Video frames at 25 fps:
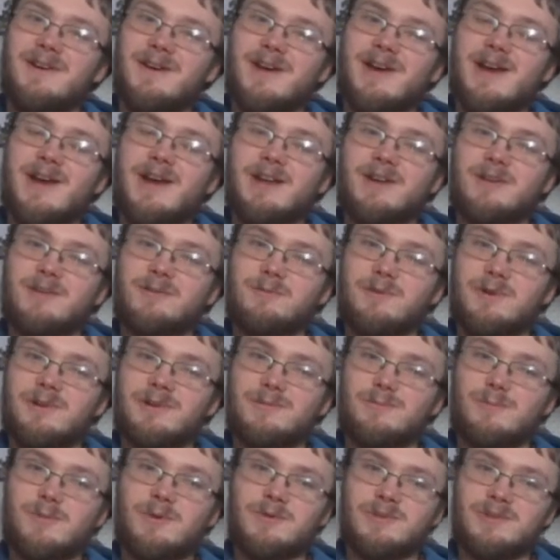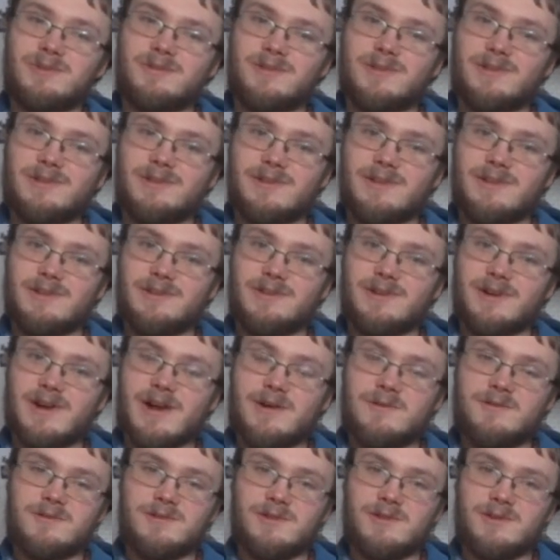And once most of the seeds are
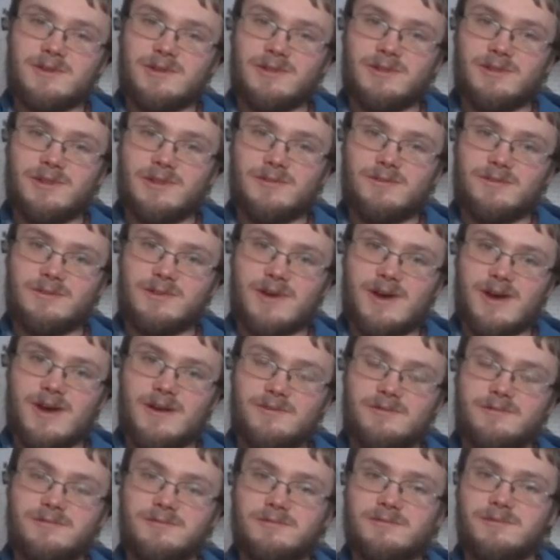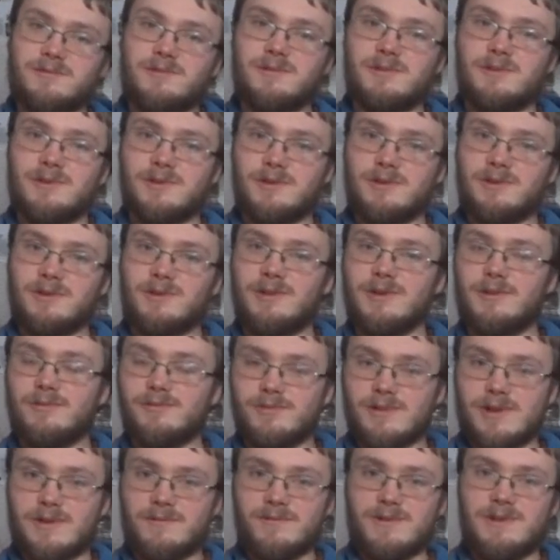out, you can lift off the
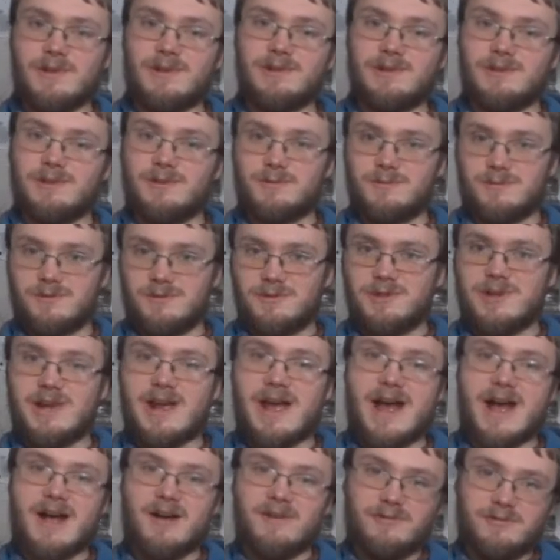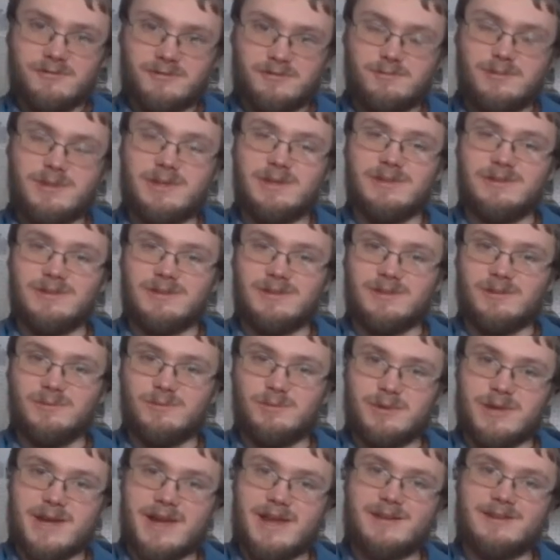fluffiest chaff pieces of
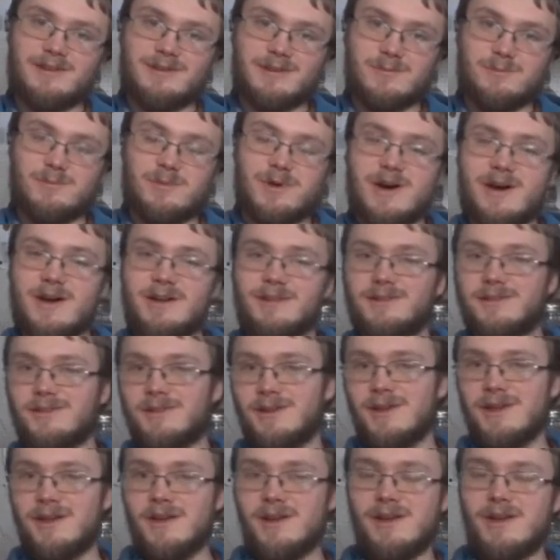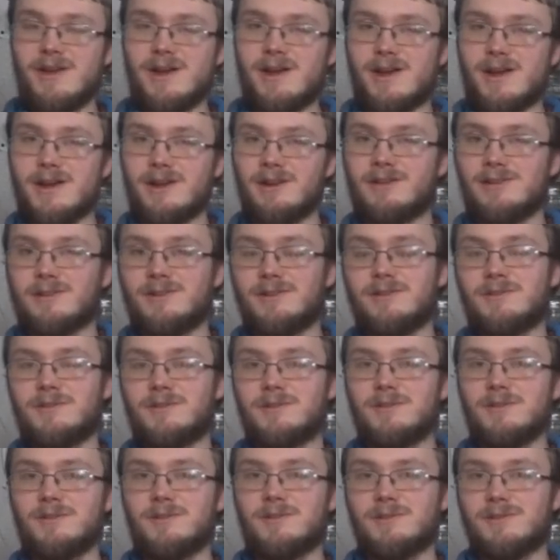plants and pods and
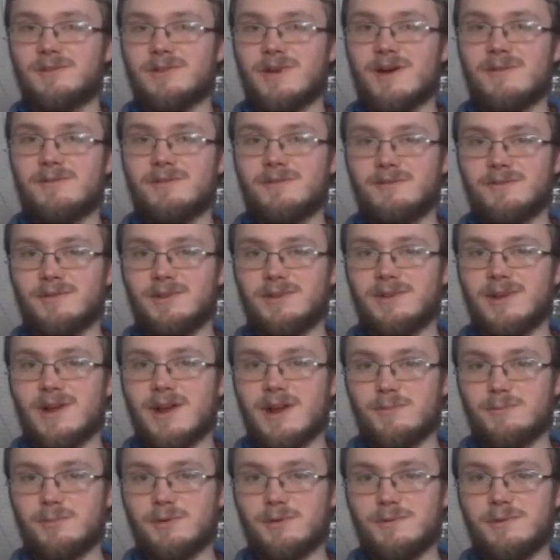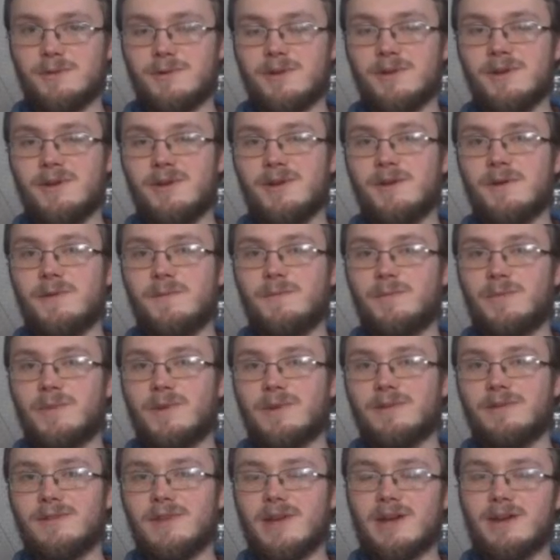throw those off of the tarp.
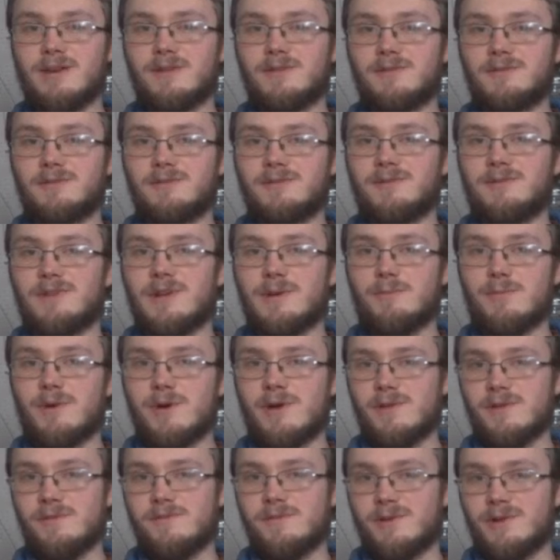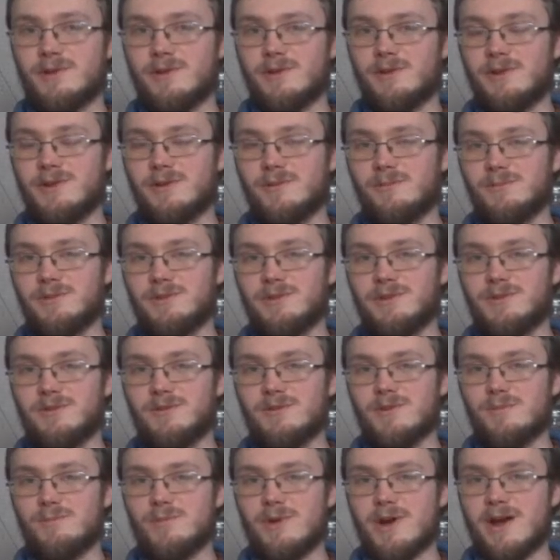Then dump all of your legumes
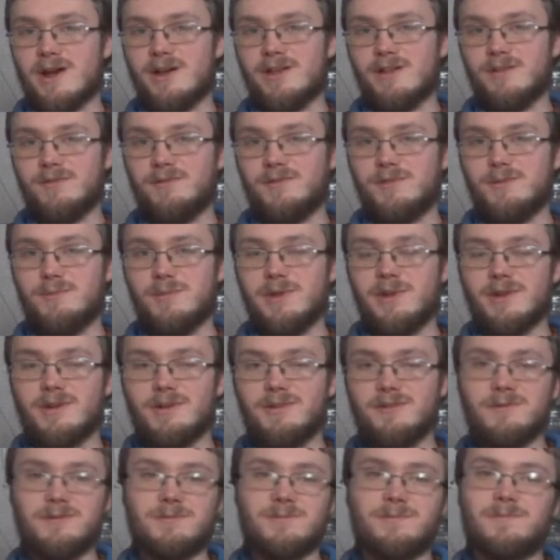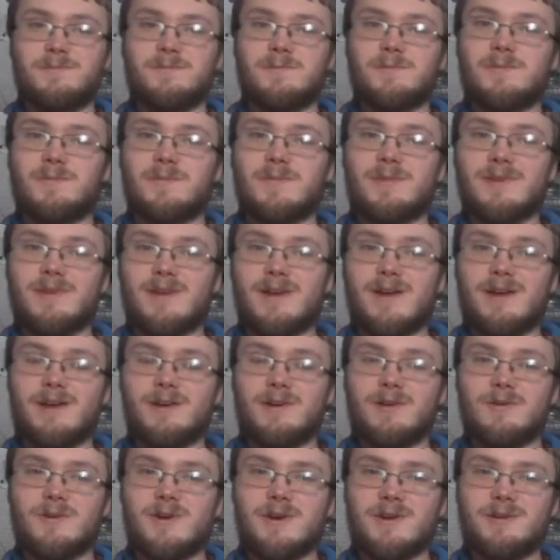into a pile of the middle
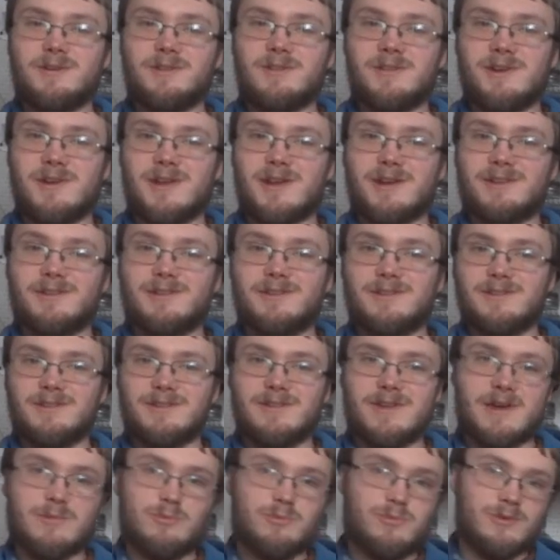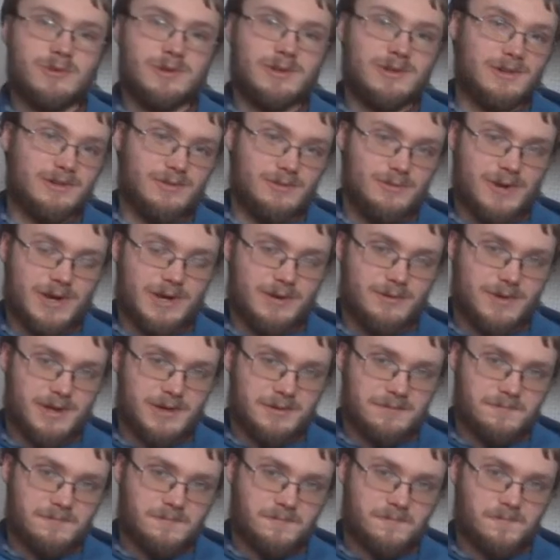and go on to the next step, which is
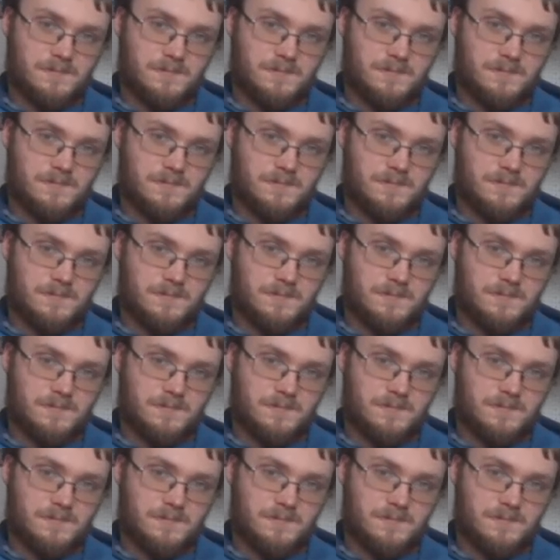winnowing.